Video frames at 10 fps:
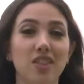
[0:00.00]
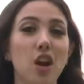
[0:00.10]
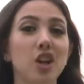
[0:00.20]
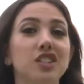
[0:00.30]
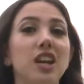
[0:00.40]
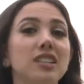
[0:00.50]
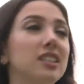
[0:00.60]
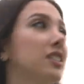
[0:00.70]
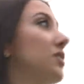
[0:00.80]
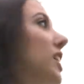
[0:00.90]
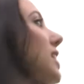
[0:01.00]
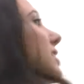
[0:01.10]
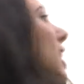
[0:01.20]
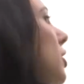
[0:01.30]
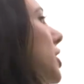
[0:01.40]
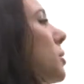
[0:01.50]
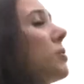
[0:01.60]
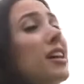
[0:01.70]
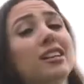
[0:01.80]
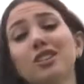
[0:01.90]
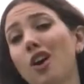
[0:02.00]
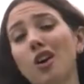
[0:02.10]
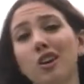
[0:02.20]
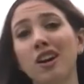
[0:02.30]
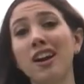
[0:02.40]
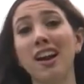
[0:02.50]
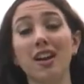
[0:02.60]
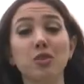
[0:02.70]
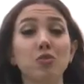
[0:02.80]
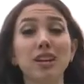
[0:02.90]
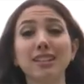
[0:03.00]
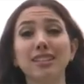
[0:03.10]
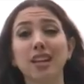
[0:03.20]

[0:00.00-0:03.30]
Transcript: There are dozens of kids out here playing soccer, and the reason